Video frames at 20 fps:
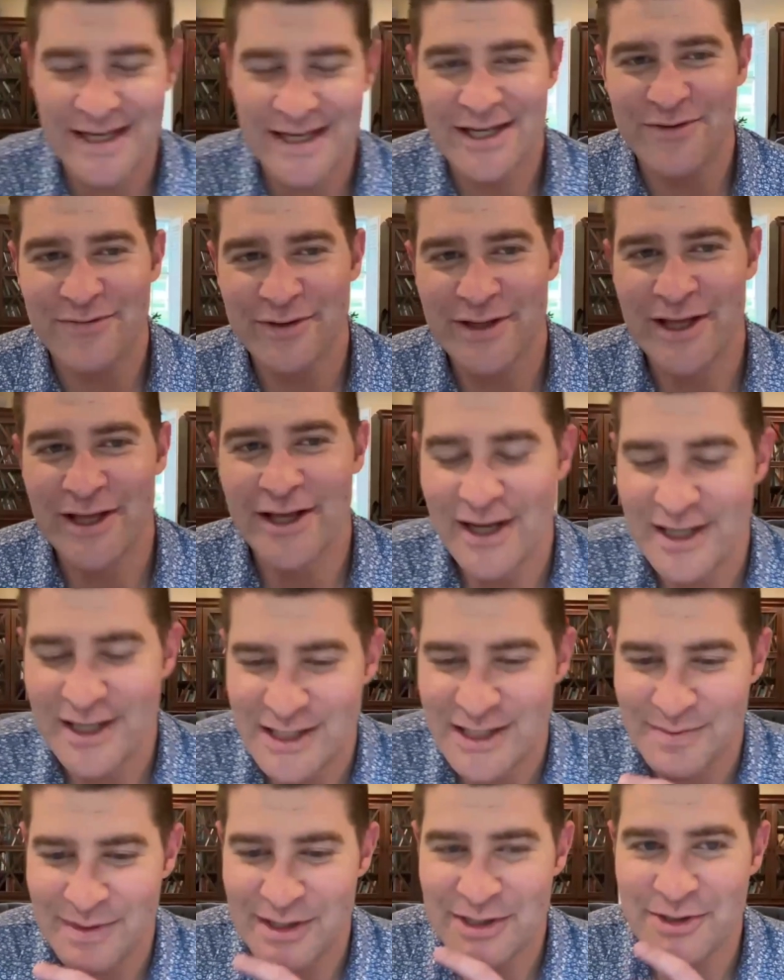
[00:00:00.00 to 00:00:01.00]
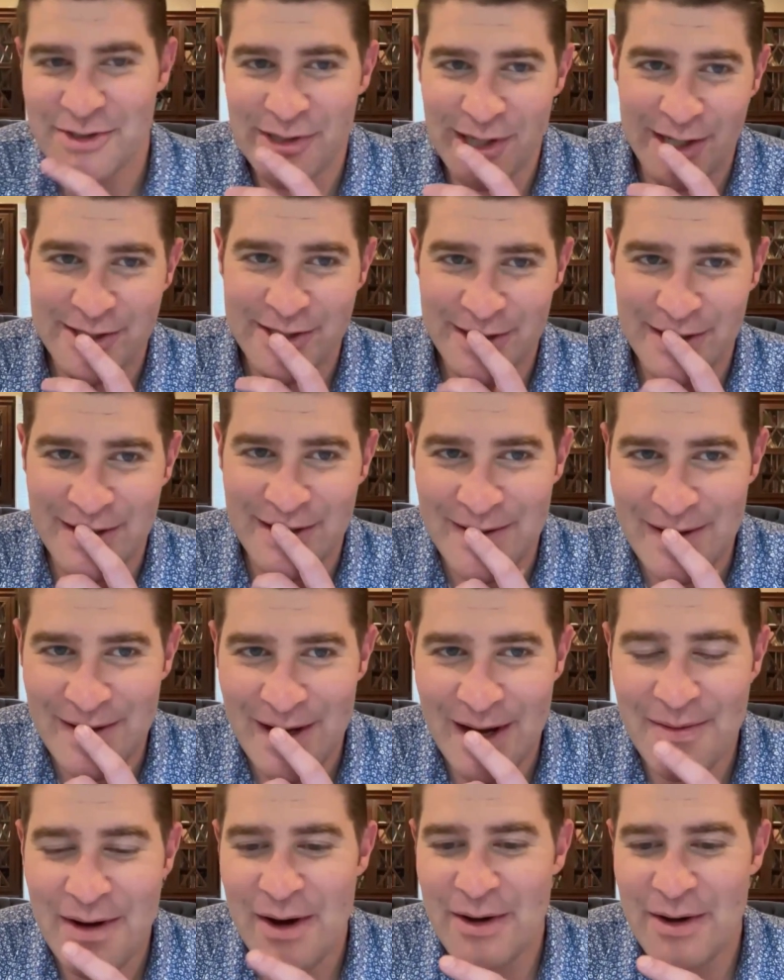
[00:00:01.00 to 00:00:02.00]
Thank you for that awesome introduction.
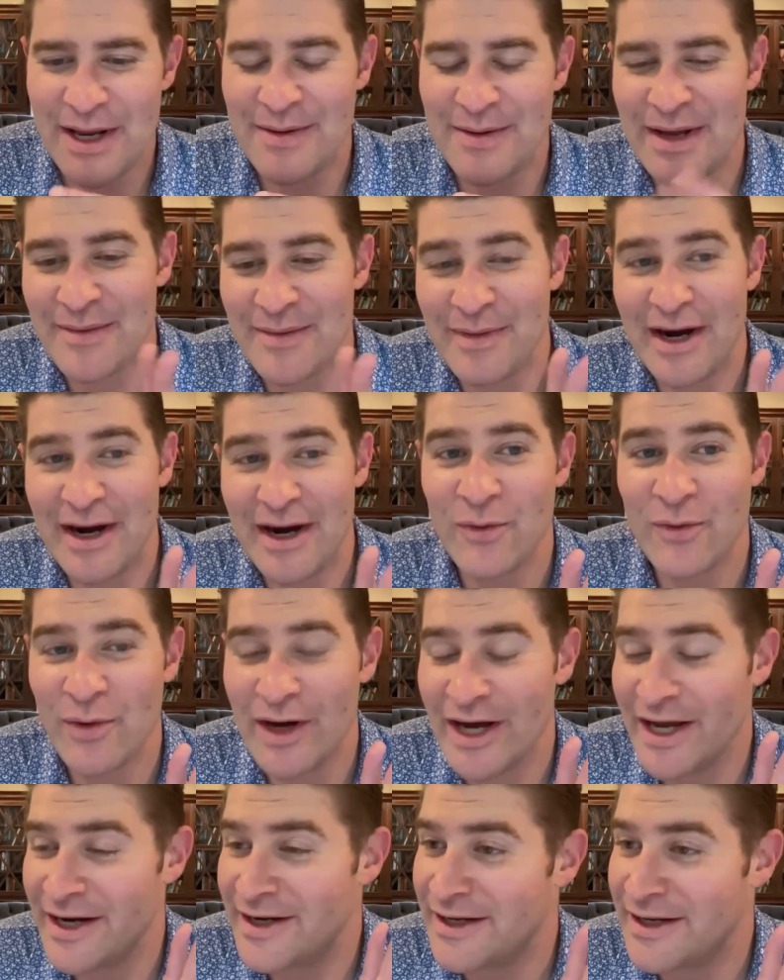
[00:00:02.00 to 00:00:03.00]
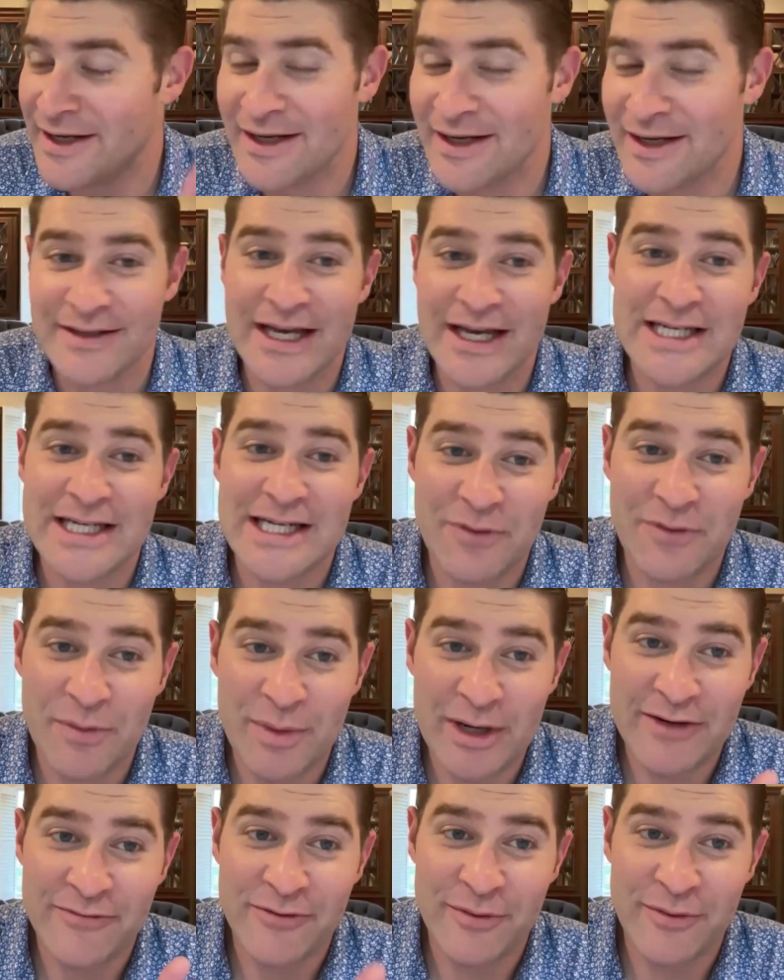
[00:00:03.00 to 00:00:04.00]
Oh, and by the way, thanks
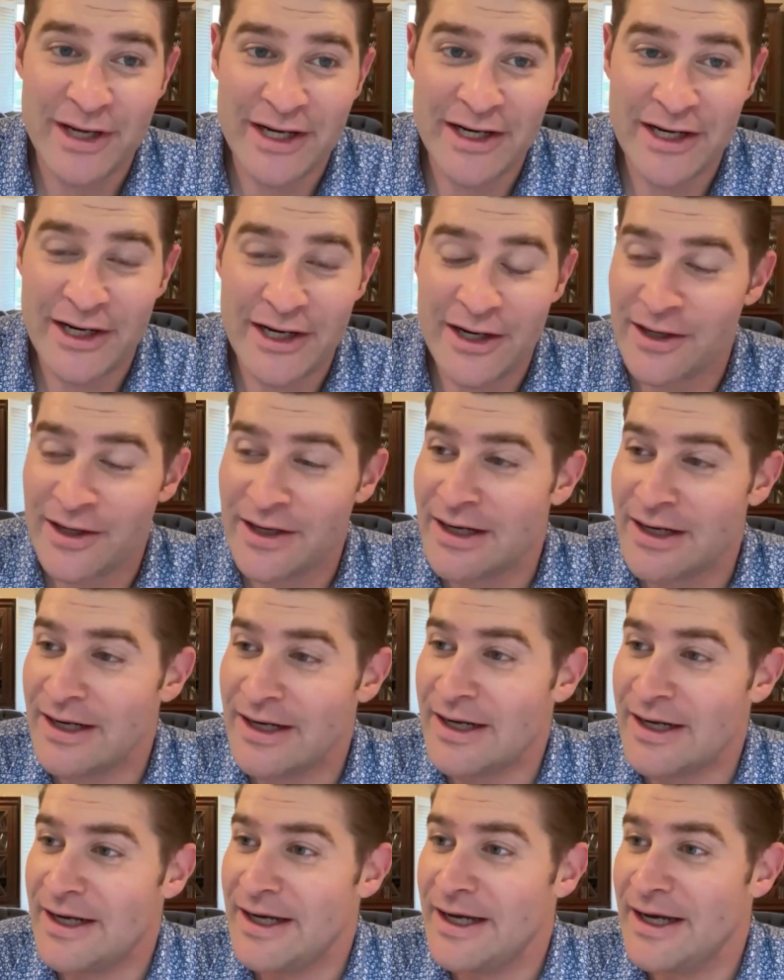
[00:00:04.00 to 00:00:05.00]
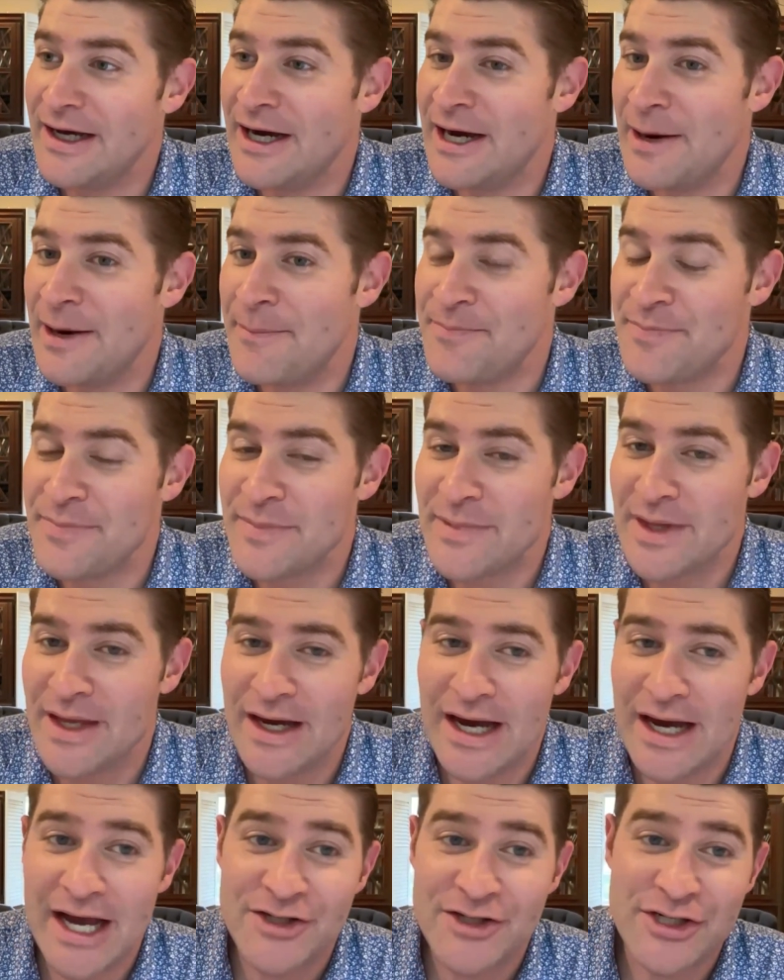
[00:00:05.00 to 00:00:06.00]
everybody for being here. I
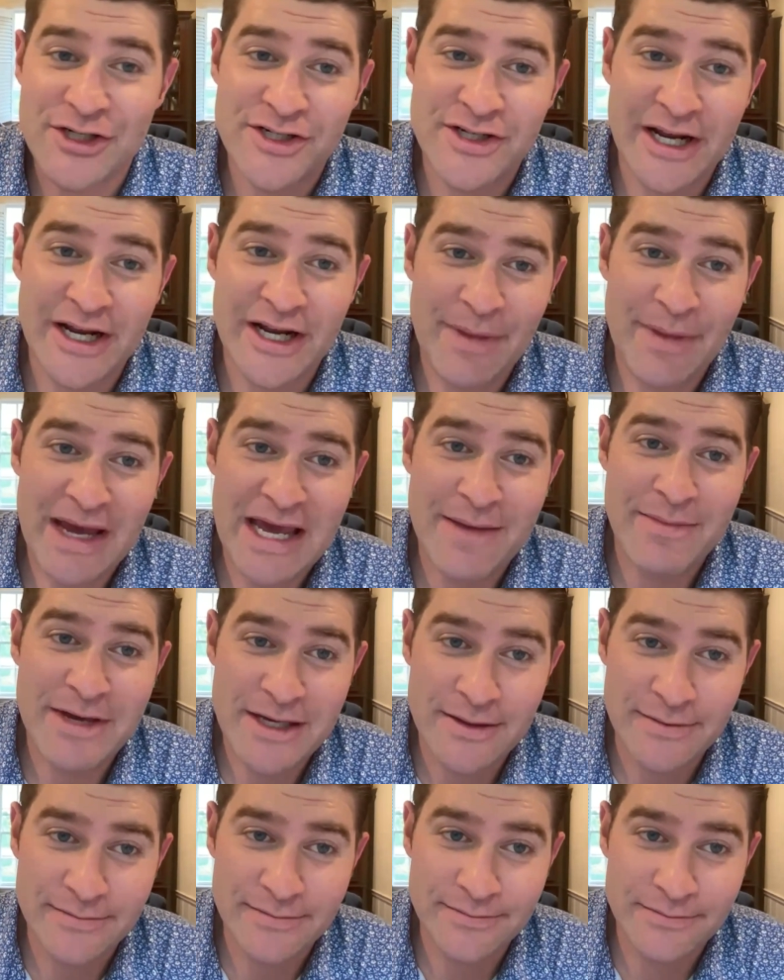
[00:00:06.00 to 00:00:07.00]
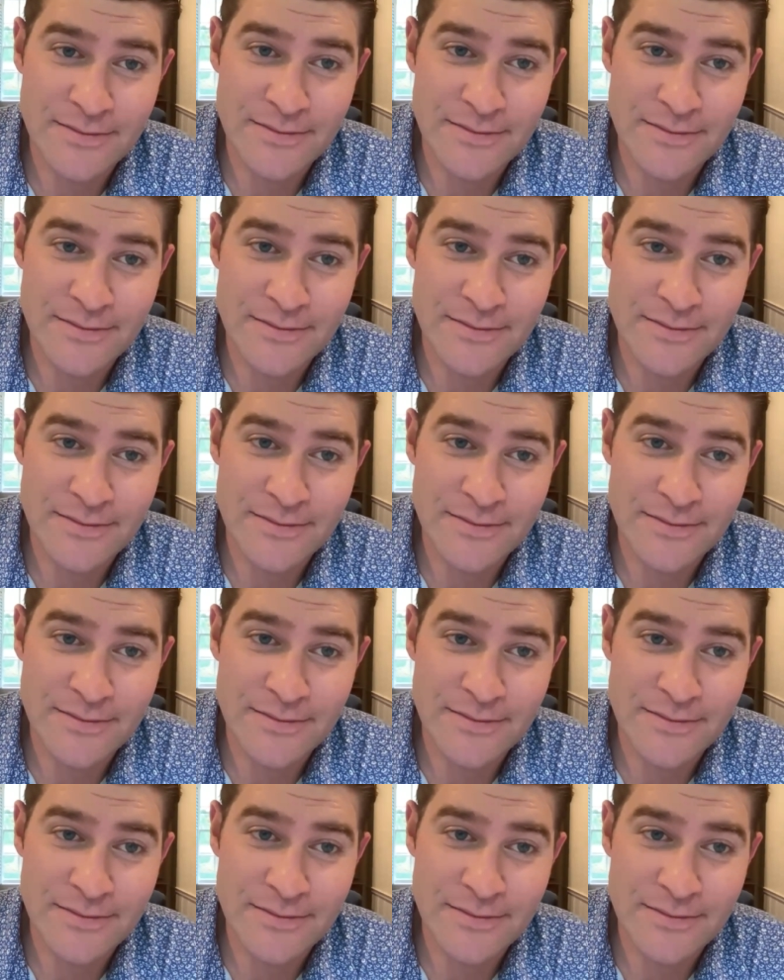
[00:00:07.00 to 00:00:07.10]
actually just had a baby.